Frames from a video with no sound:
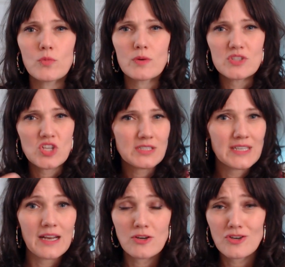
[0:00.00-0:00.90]
start to get
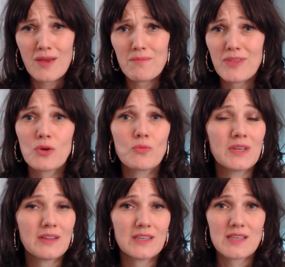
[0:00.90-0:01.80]
under them, they're
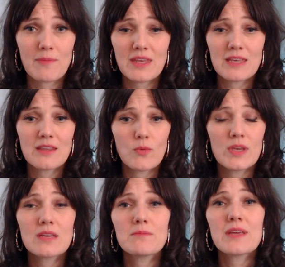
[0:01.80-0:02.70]
really something that we
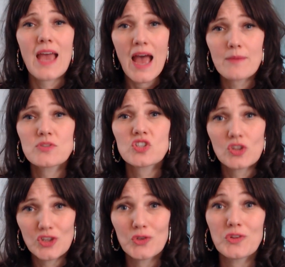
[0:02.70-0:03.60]
can be
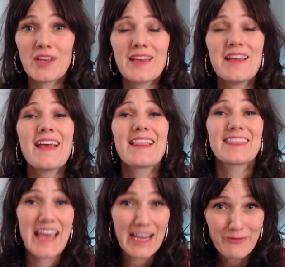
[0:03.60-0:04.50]
absolutely
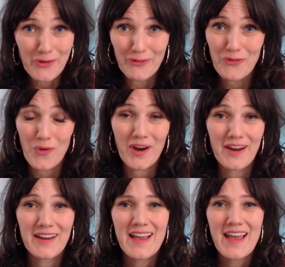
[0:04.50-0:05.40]
thankful for.
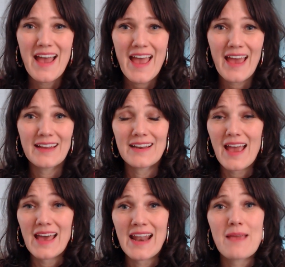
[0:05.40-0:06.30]
And
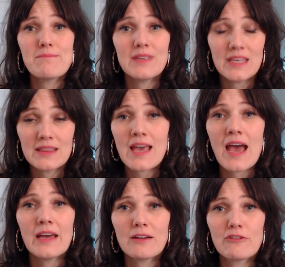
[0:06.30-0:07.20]
I mean
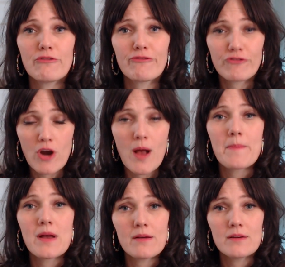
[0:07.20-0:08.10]
that
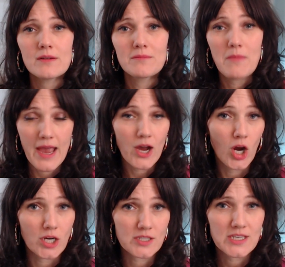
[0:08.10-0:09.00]
from my
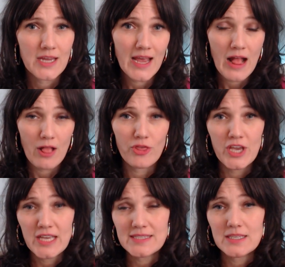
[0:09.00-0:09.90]
heart.
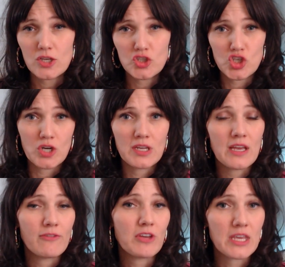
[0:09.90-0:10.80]
This journey
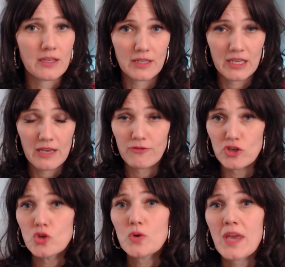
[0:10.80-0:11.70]
of healing, if
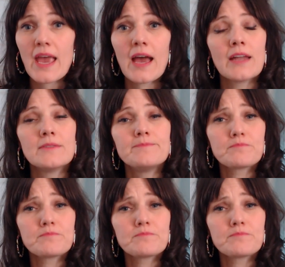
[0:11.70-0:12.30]
you can